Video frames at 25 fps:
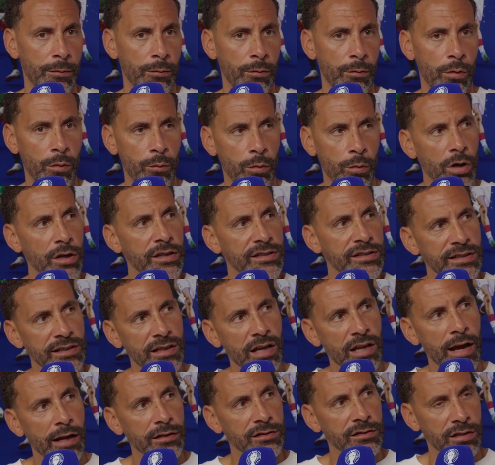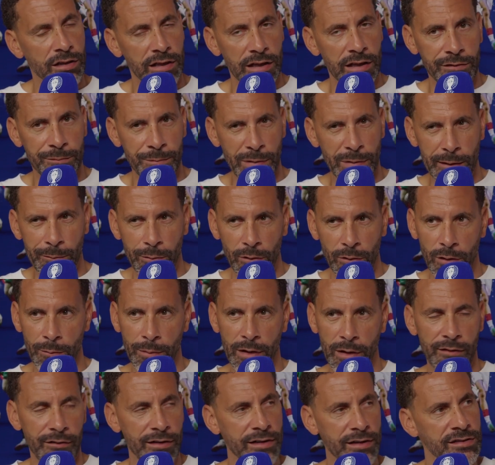Well, what is he like, to give people a
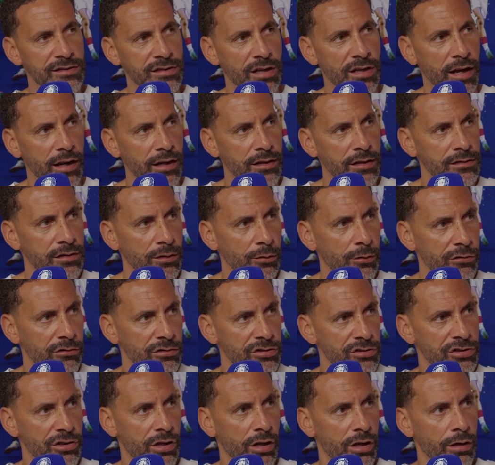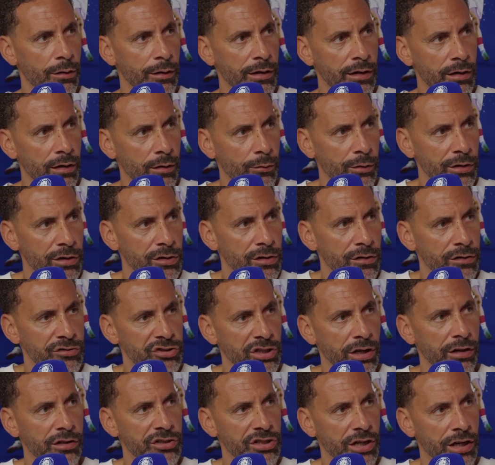bit of insight into Cristiano when you
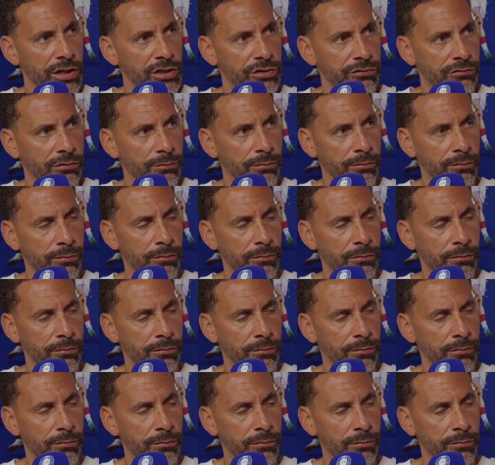share a change room?